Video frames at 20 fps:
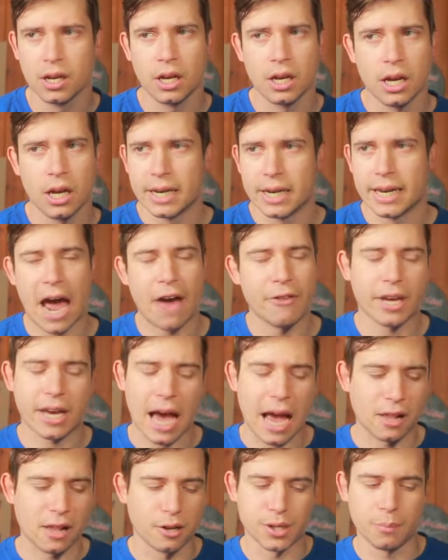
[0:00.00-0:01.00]
Now that
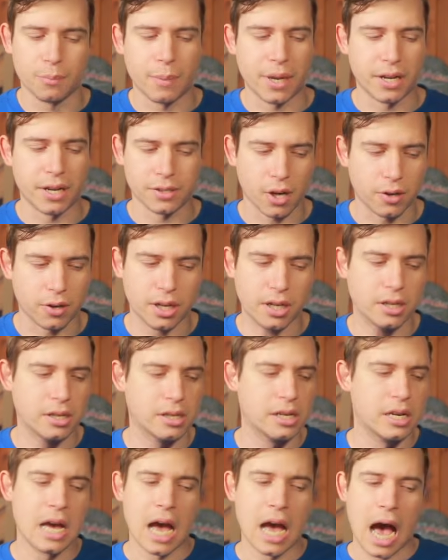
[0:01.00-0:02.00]
Kyler's in Minnesota,
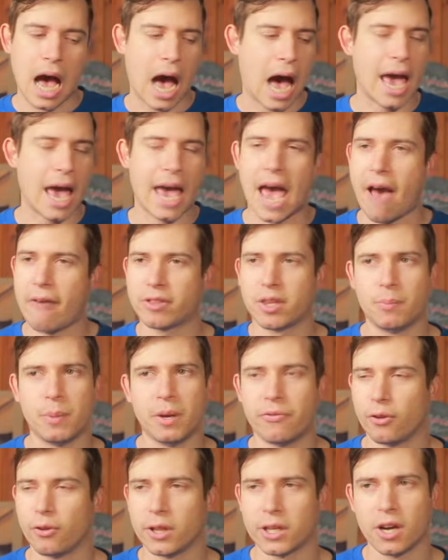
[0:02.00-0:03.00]
I have to be
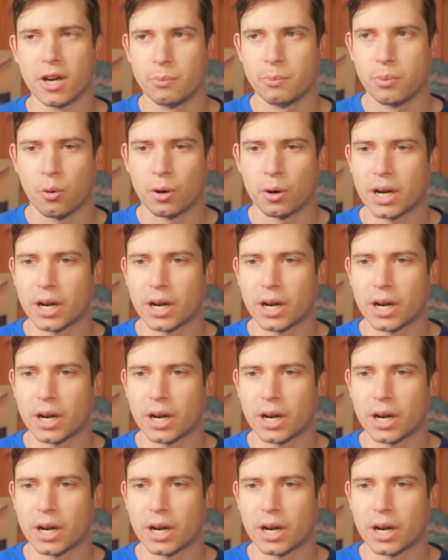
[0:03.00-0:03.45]
fully on board.